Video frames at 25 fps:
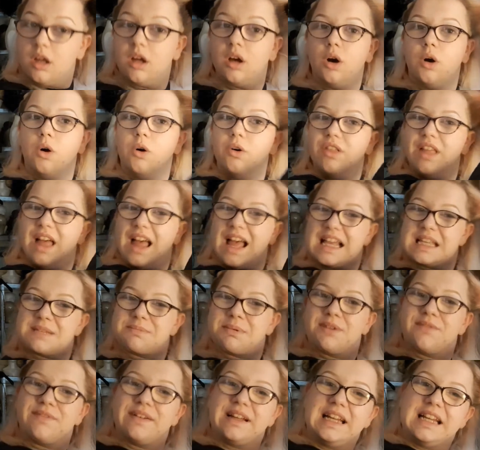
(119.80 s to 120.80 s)
All the
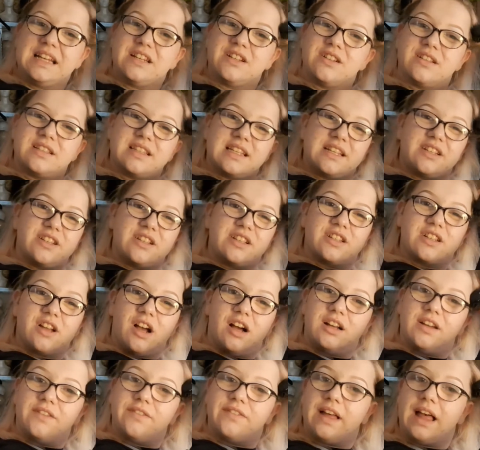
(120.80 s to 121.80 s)
hairspray really does, it just
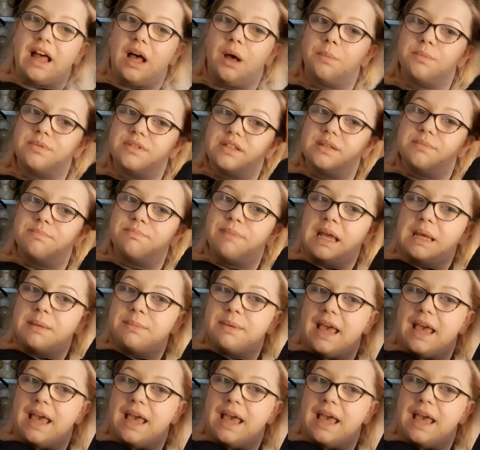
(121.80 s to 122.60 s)
kind of helps the baby